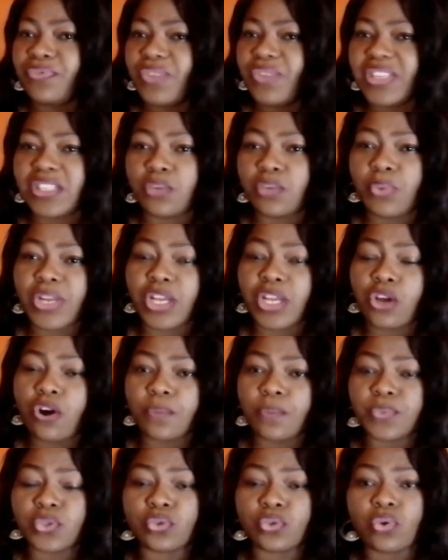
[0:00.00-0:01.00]
facing when it
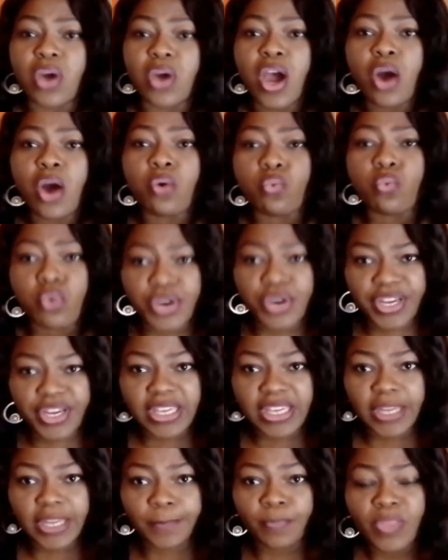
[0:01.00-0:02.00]
comes to working?